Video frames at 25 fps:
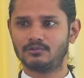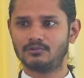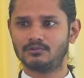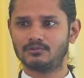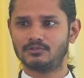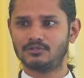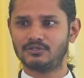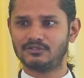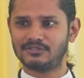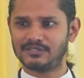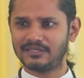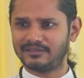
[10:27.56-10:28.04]

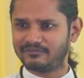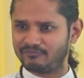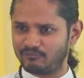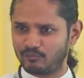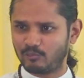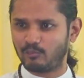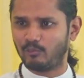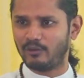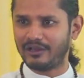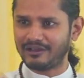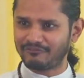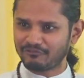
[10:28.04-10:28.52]
So you see,
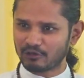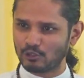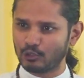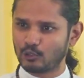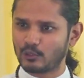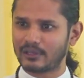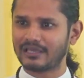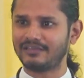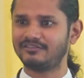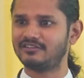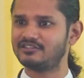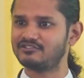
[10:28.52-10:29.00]
we have to
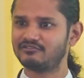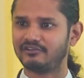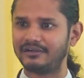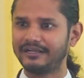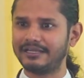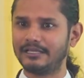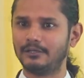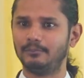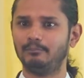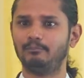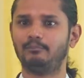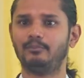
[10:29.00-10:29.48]
look at this
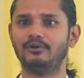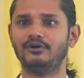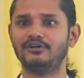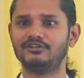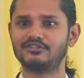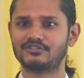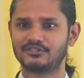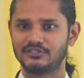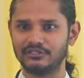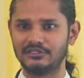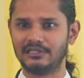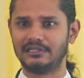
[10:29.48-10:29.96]
very
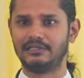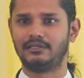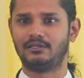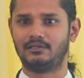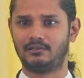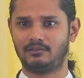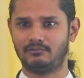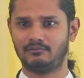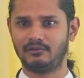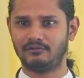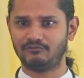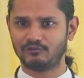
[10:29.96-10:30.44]
impersonally.
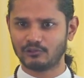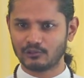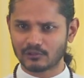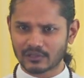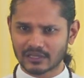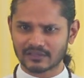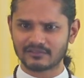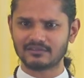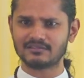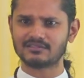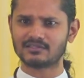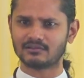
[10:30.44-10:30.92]
We have to look
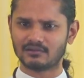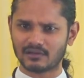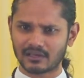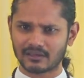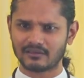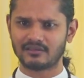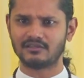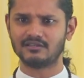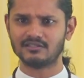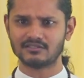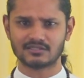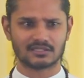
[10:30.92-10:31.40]
at this, okay,
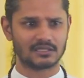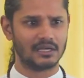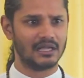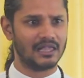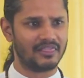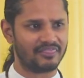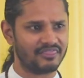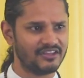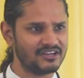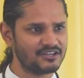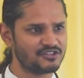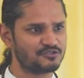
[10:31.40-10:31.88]

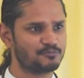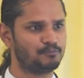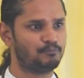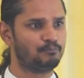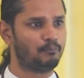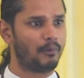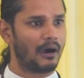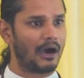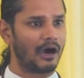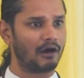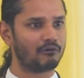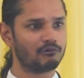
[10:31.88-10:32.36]
there's
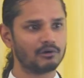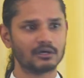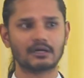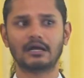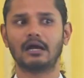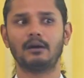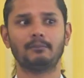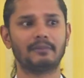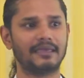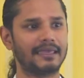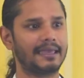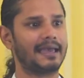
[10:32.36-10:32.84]
power
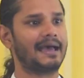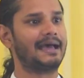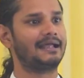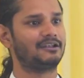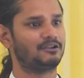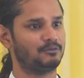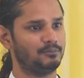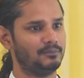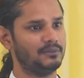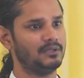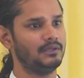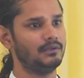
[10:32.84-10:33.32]
coming
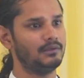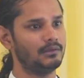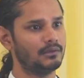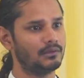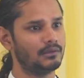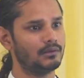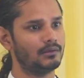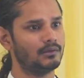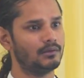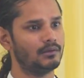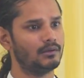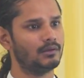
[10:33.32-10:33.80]
at me.
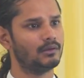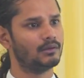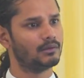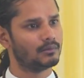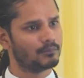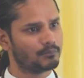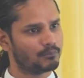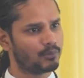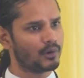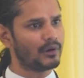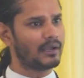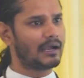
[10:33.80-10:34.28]

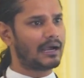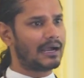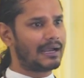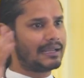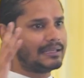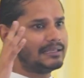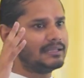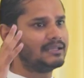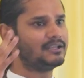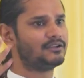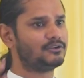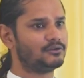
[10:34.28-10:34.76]
Boy, I
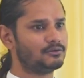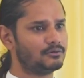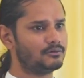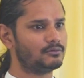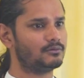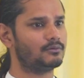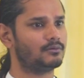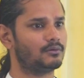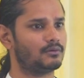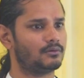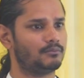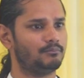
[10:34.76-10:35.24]
need to
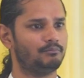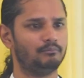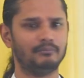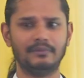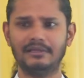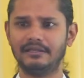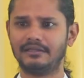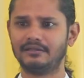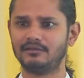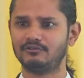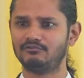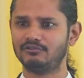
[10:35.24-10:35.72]

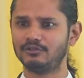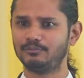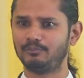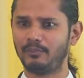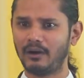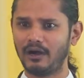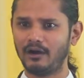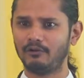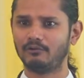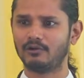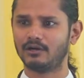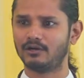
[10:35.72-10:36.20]
meet it with
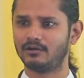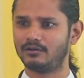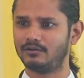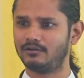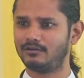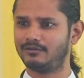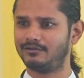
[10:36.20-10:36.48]
power.